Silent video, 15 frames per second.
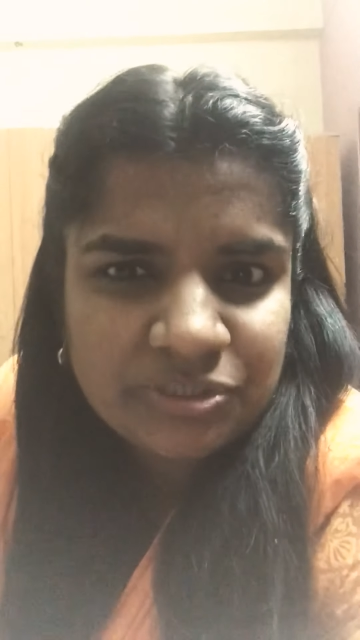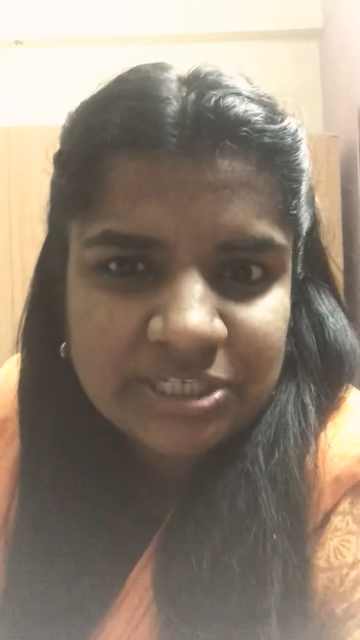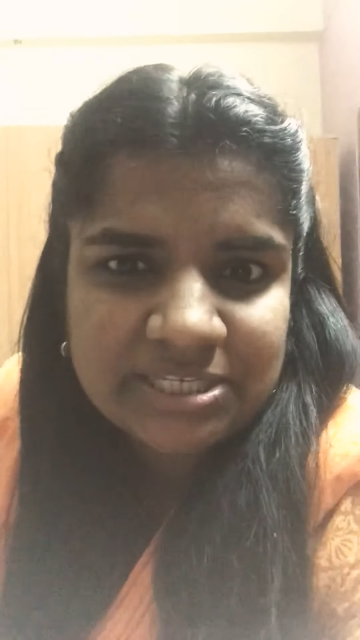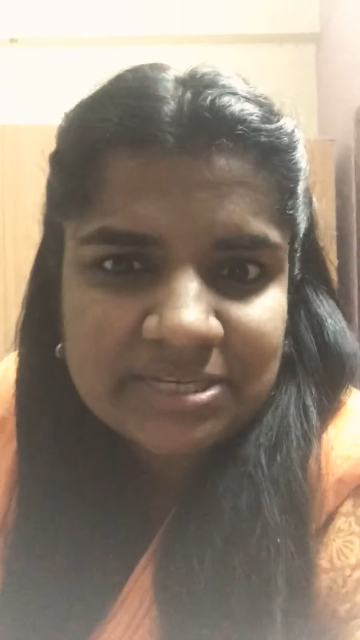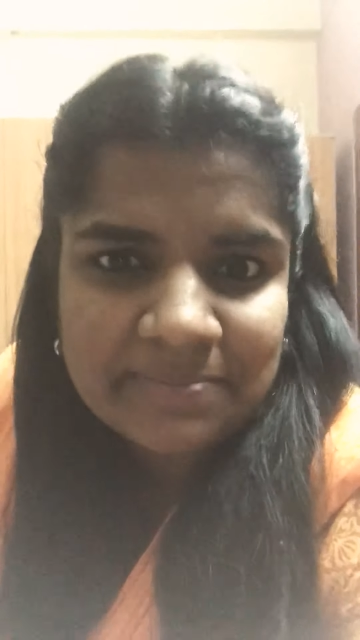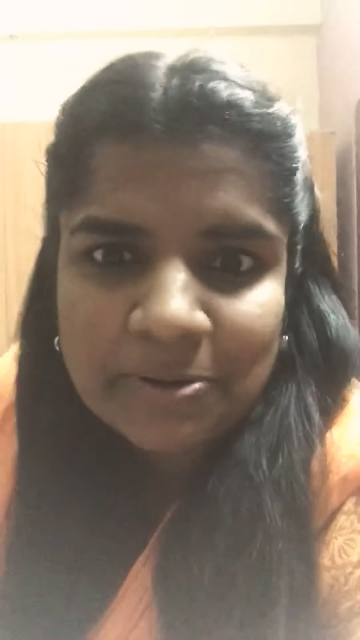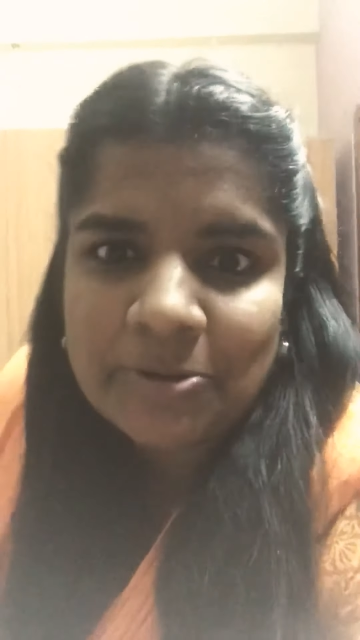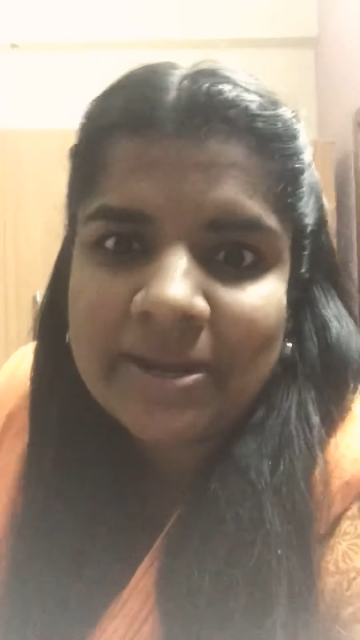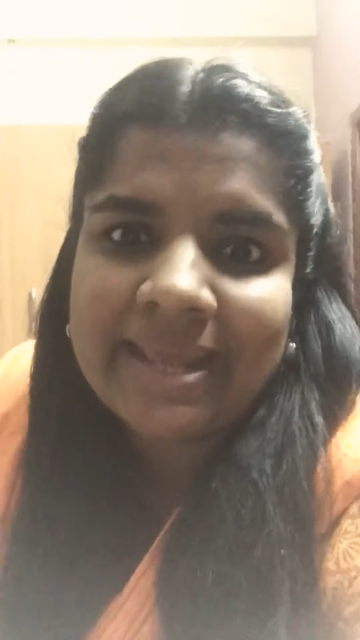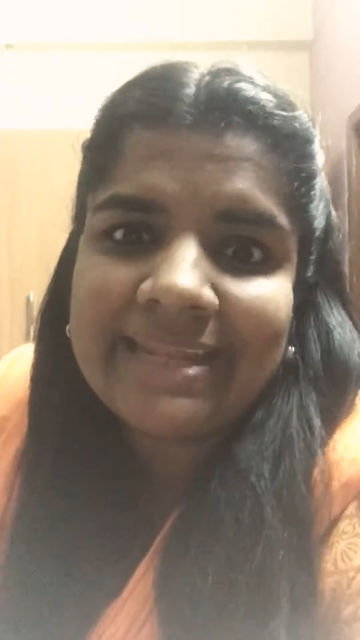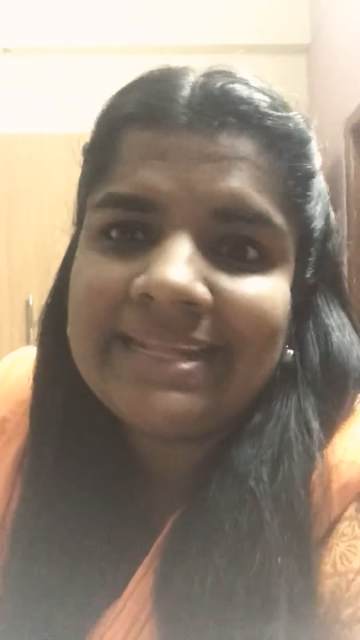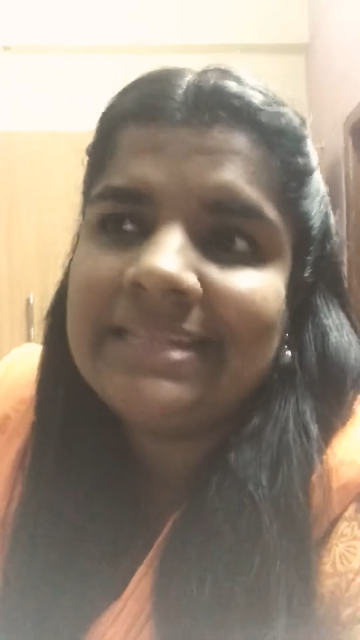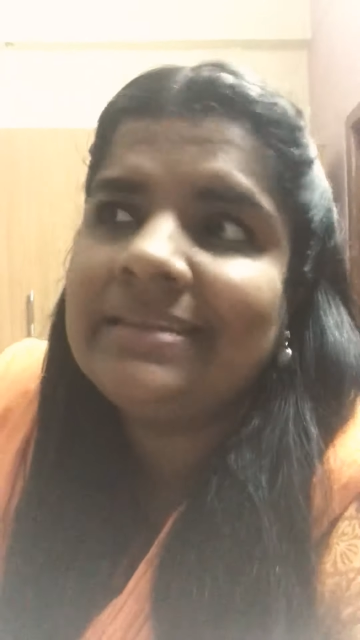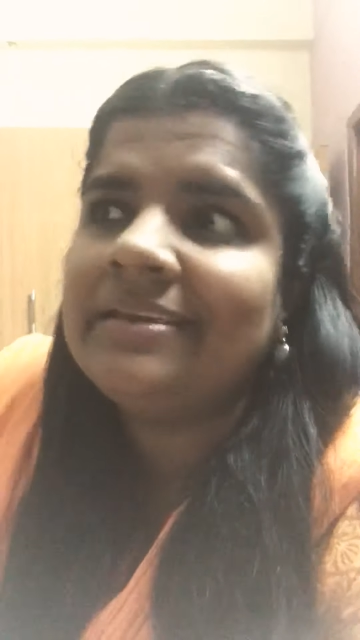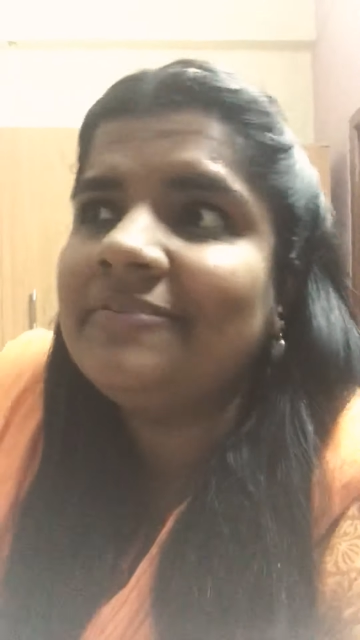just about
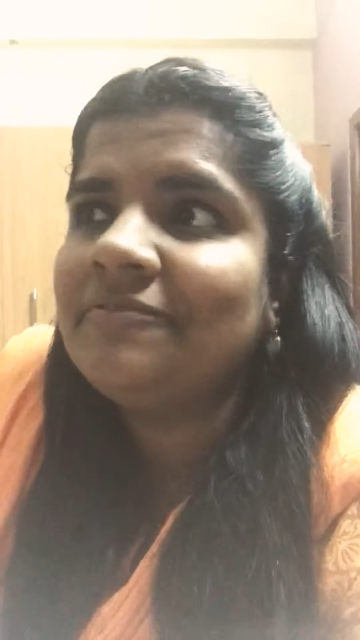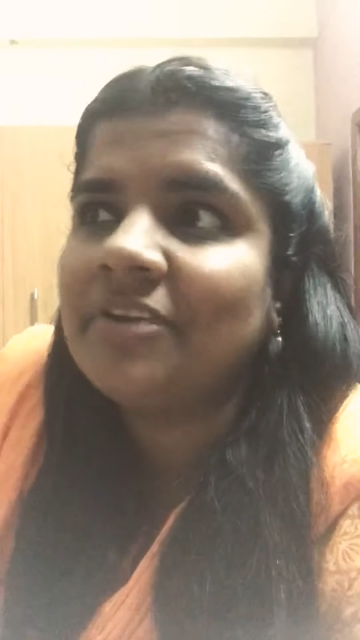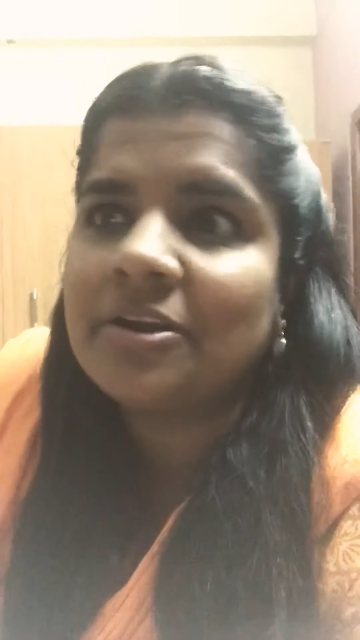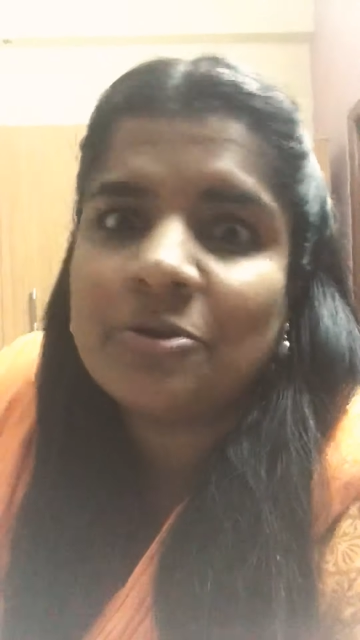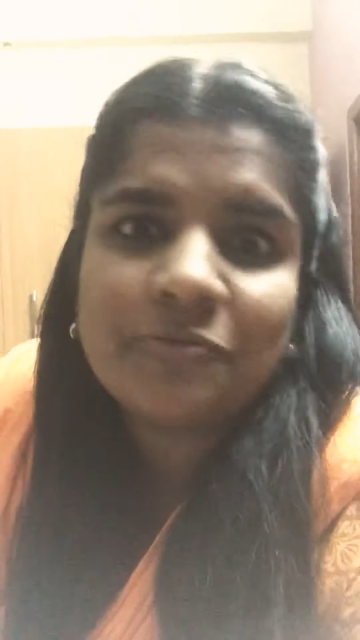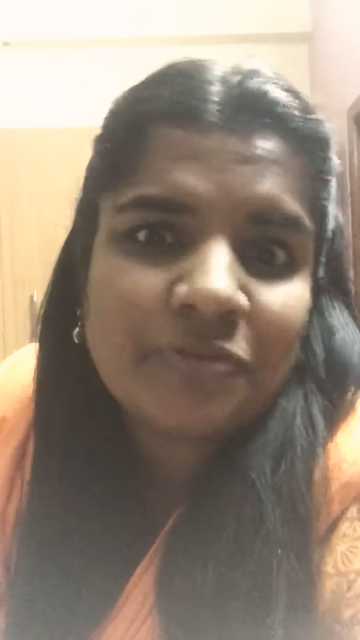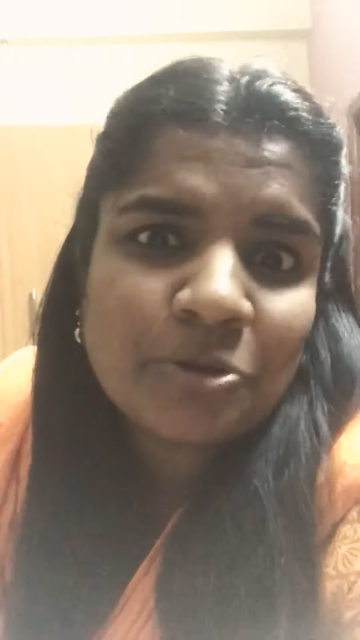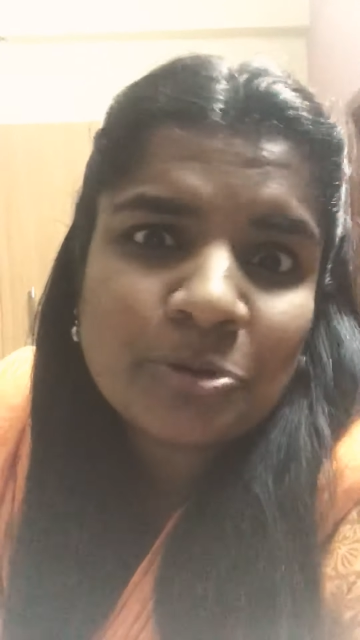anything in front of a